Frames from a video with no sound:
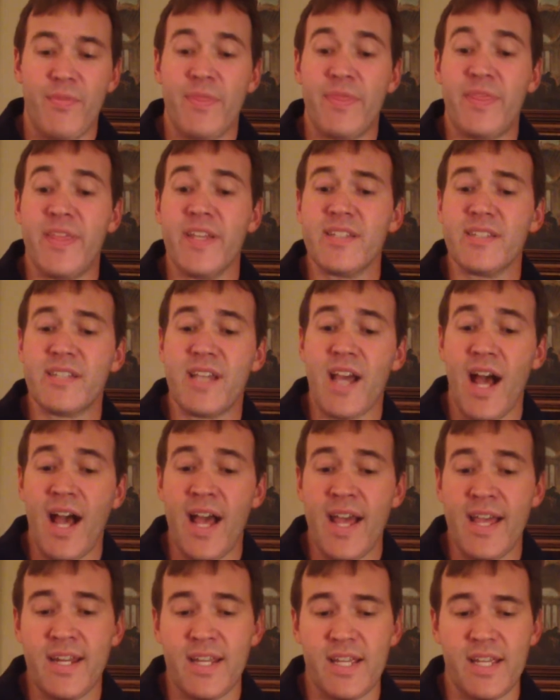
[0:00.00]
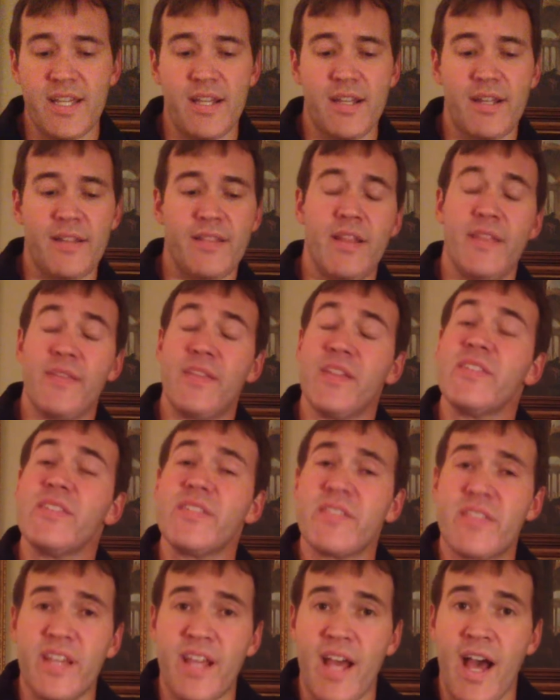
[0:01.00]
This
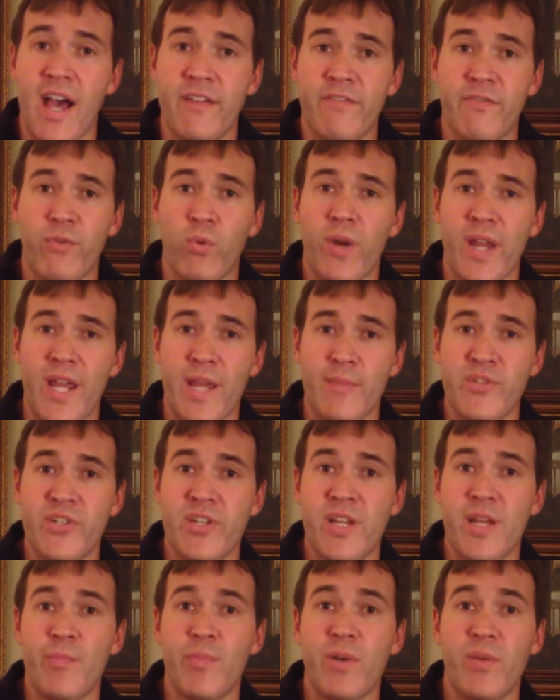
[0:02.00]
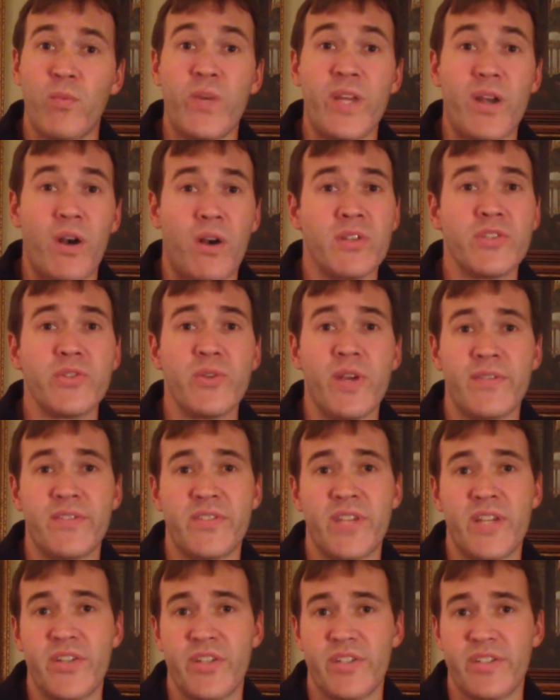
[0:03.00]
is the guide for Amsterdam, but we also have
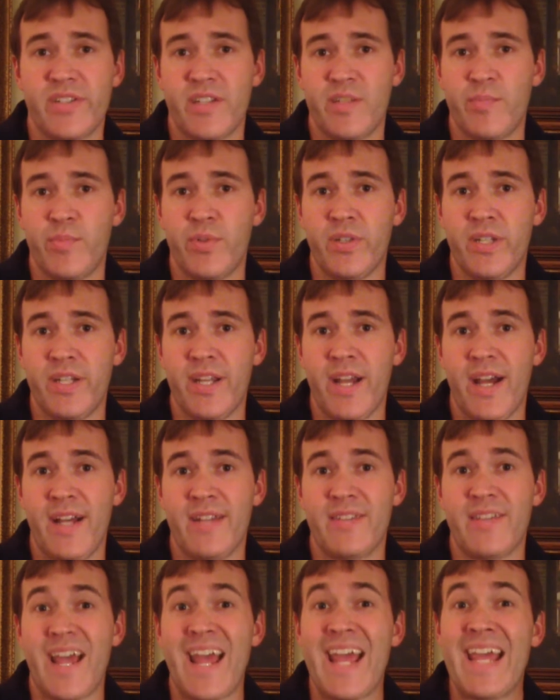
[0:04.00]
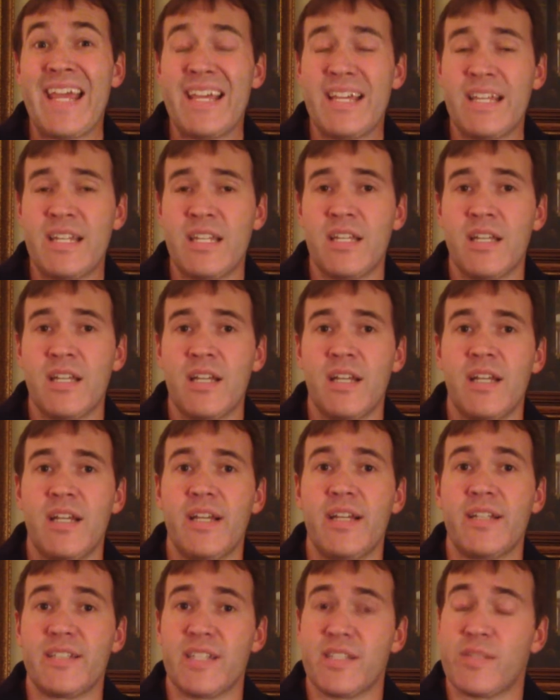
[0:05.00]
Sage Accessibility Guides and
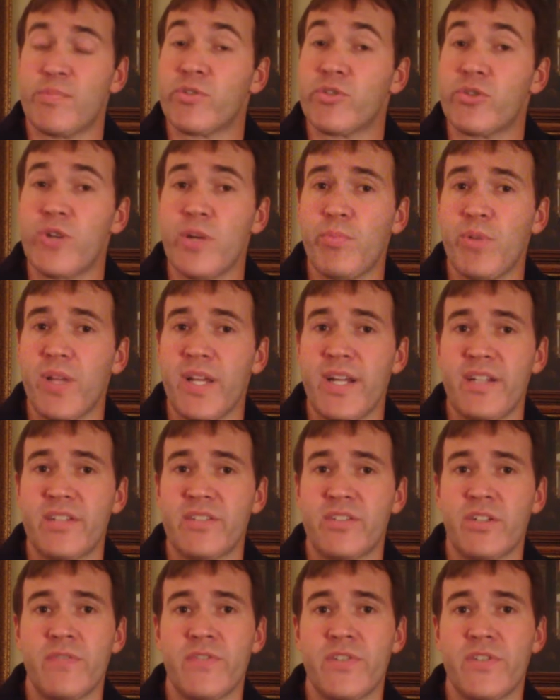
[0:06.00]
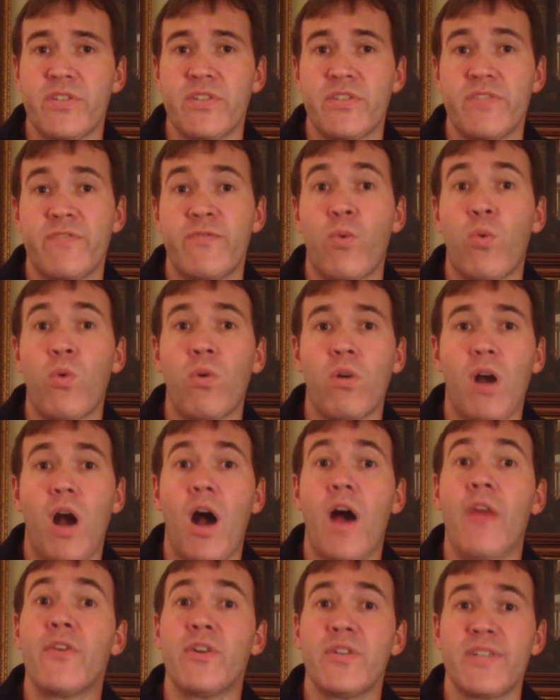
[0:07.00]
accessible trip planning services
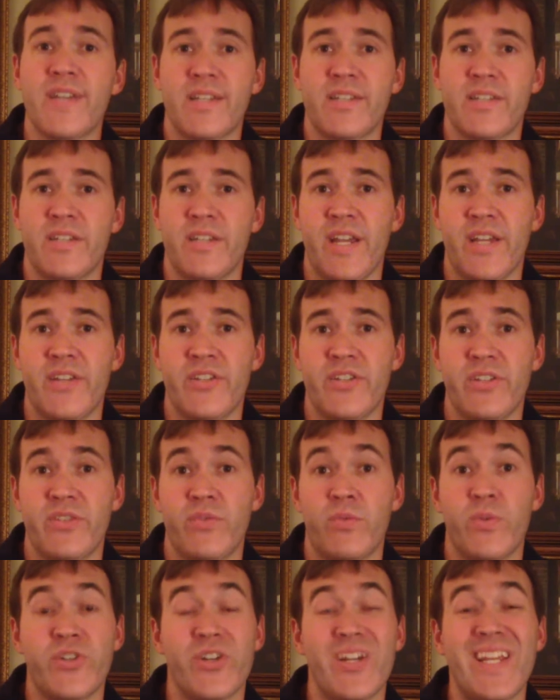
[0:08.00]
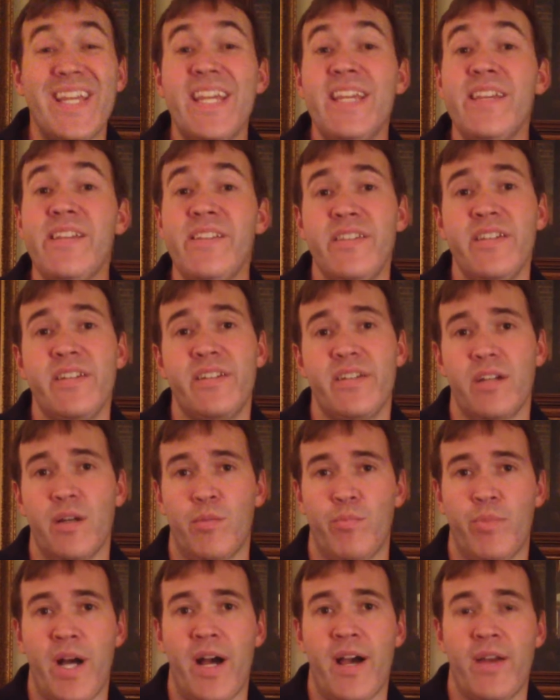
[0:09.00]
for other destinations, which are easy to
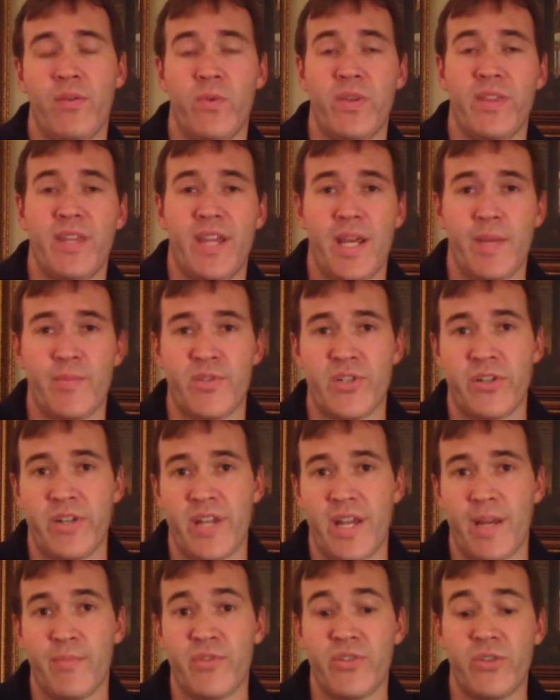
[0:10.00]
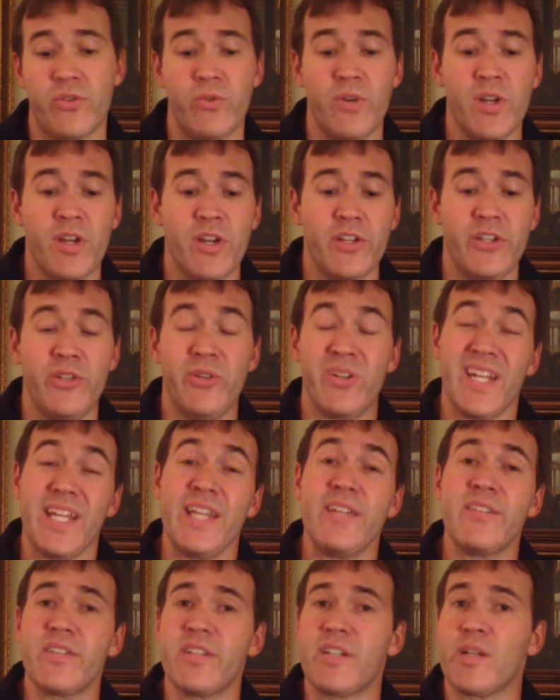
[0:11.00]
combine with Amsterdam. So you can
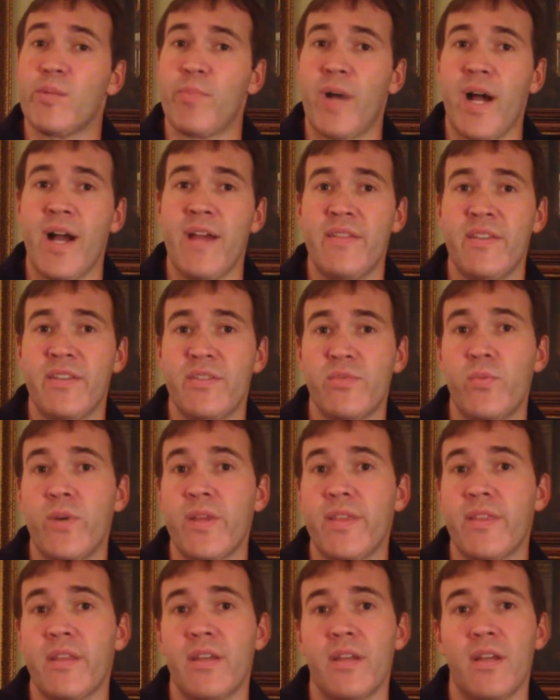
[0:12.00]
easily combine this with